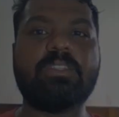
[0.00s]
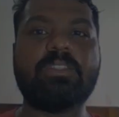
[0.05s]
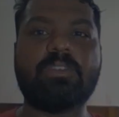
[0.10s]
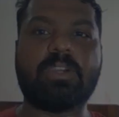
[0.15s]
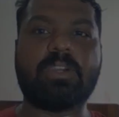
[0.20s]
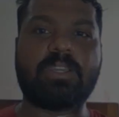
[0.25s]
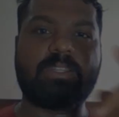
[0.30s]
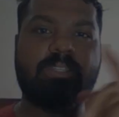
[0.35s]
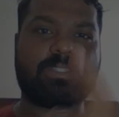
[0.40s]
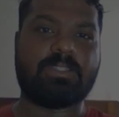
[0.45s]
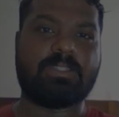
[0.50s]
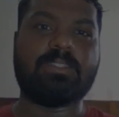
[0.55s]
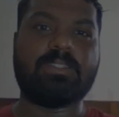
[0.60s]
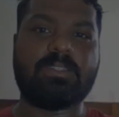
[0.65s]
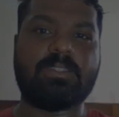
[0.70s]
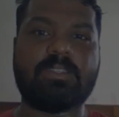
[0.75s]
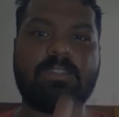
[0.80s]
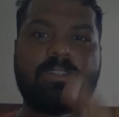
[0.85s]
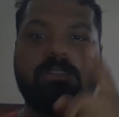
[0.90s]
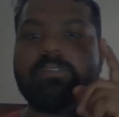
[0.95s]
your
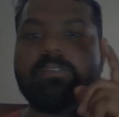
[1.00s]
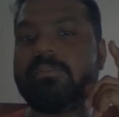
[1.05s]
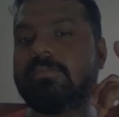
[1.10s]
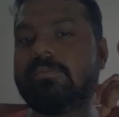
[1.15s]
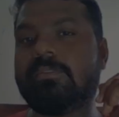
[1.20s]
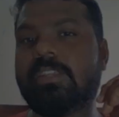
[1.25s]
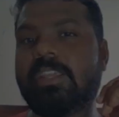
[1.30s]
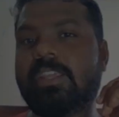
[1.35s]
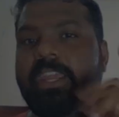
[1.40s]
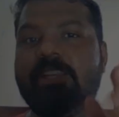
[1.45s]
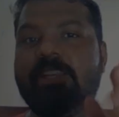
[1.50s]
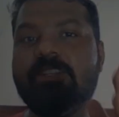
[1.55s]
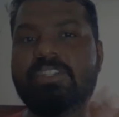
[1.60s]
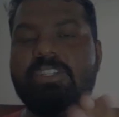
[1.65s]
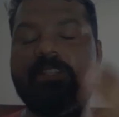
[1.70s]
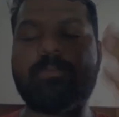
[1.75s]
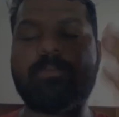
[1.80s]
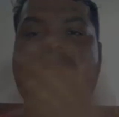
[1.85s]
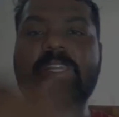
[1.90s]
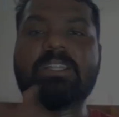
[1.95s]

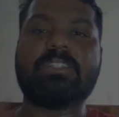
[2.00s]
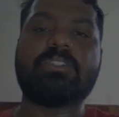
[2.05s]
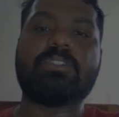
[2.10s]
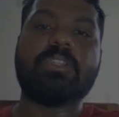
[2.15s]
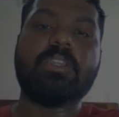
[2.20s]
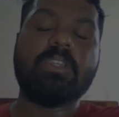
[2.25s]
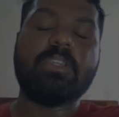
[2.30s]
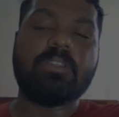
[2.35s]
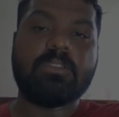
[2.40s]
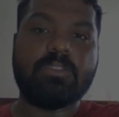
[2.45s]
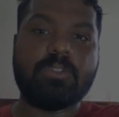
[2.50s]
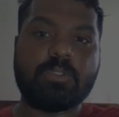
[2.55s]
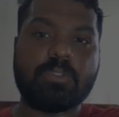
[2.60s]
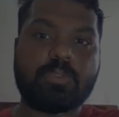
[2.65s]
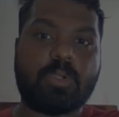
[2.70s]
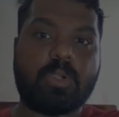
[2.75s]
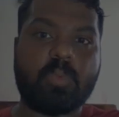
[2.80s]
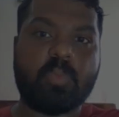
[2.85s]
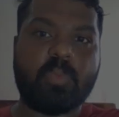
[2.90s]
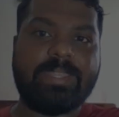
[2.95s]
entry, that is those
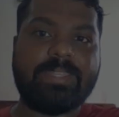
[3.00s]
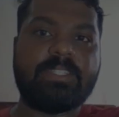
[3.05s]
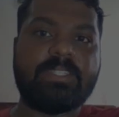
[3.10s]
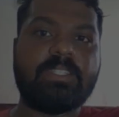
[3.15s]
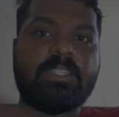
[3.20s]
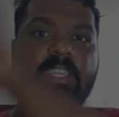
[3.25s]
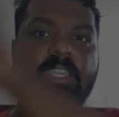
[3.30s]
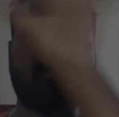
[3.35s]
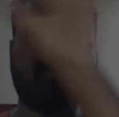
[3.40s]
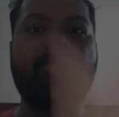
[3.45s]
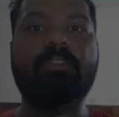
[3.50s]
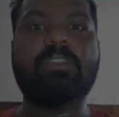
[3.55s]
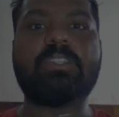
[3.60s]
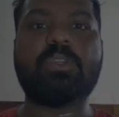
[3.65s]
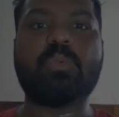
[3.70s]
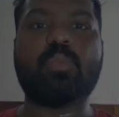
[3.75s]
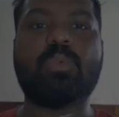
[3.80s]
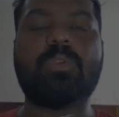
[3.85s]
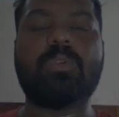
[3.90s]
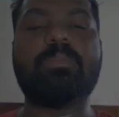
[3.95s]
who are waiting,
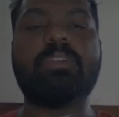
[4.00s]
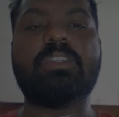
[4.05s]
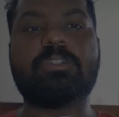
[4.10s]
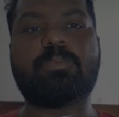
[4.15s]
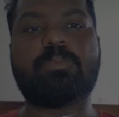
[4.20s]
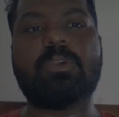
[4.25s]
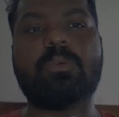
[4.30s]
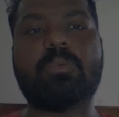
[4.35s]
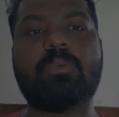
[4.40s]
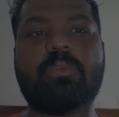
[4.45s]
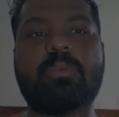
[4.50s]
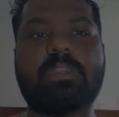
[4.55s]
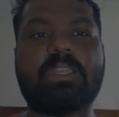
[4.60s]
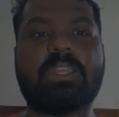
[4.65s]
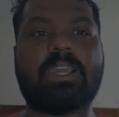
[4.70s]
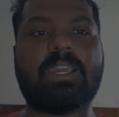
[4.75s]
everything will be displayed over here.